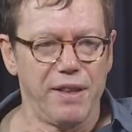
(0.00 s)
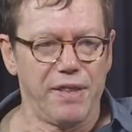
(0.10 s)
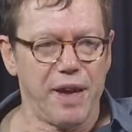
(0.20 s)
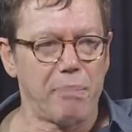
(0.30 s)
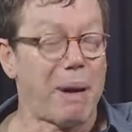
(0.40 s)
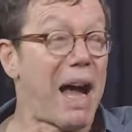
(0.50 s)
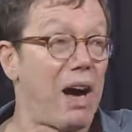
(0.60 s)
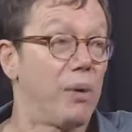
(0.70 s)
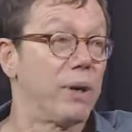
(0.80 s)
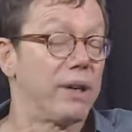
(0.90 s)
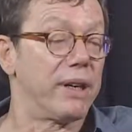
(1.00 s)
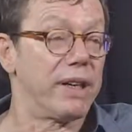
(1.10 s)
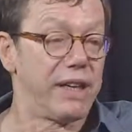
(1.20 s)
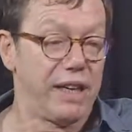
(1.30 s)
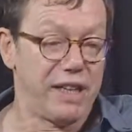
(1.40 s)
their power
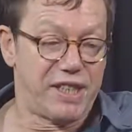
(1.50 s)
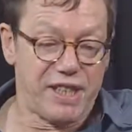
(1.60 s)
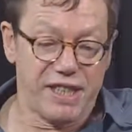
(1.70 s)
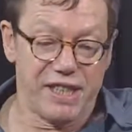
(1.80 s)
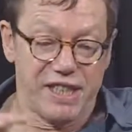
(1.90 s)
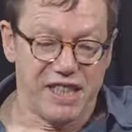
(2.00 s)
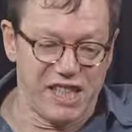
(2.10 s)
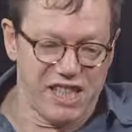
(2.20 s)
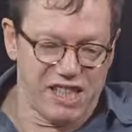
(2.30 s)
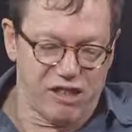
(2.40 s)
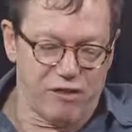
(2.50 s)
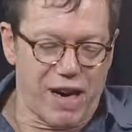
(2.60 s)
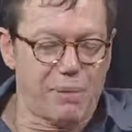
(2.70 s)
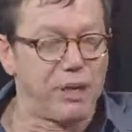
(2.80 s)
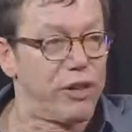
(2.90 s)
is in
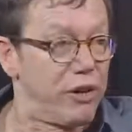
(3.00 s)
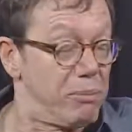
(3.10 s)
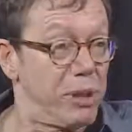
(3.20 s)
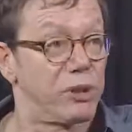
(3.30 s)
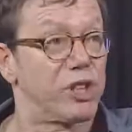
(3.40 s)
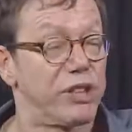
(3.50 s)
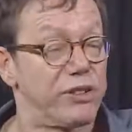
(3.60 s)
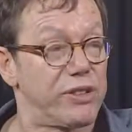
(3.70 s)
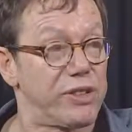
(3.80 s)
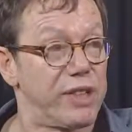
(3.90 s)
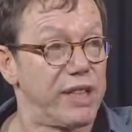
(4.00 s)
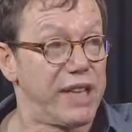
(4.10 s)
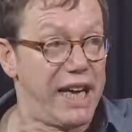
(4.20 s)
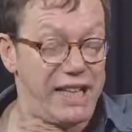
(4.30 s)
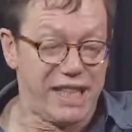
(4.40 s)
grabbing your emotions
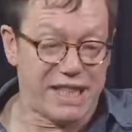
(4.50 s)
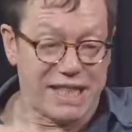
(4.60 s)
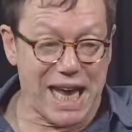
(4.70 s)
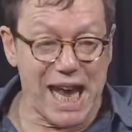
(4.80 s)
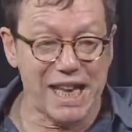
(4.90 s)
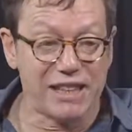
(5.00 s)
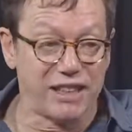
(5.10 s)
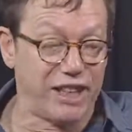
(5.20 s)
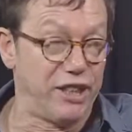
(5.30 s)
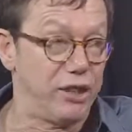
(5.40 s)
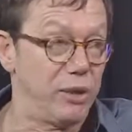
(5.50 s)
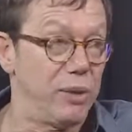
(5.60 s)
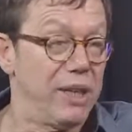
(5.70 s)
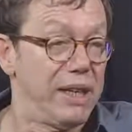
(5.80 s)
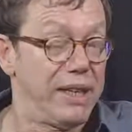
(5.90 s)
and entangling you
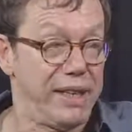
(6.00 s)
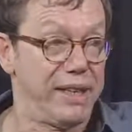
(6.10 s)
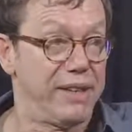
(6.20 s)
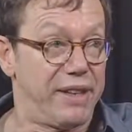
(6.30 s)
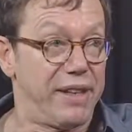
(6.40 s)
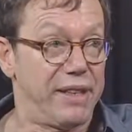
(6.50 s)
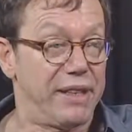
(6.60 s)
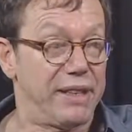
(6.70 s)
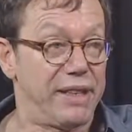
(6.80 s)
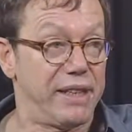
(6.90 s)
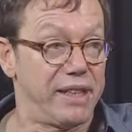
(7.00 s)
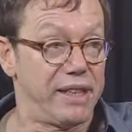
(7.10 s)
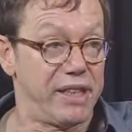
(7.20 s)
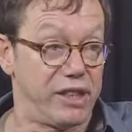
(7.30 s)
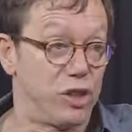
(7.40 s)
in
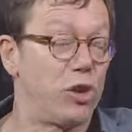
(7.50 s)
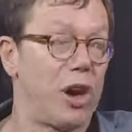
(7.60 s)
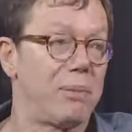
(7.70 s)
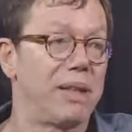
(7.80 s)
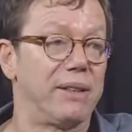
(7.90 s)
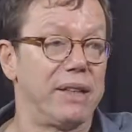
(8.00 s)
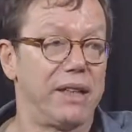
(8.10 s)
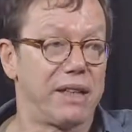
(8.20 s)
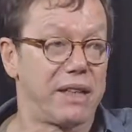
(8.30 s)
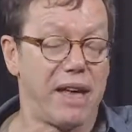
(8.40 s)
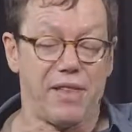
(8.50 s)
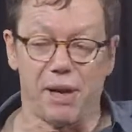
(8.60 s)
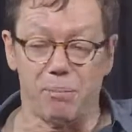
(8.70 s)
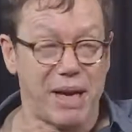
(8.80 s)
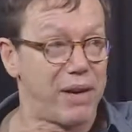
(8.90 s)
a drama.
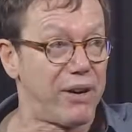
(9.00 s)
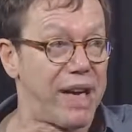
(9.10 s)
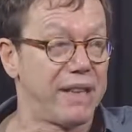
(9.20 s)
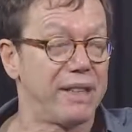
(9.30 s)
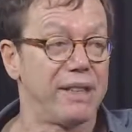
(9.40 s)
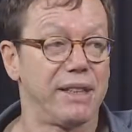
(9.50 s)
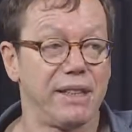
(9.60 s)
They're better at it.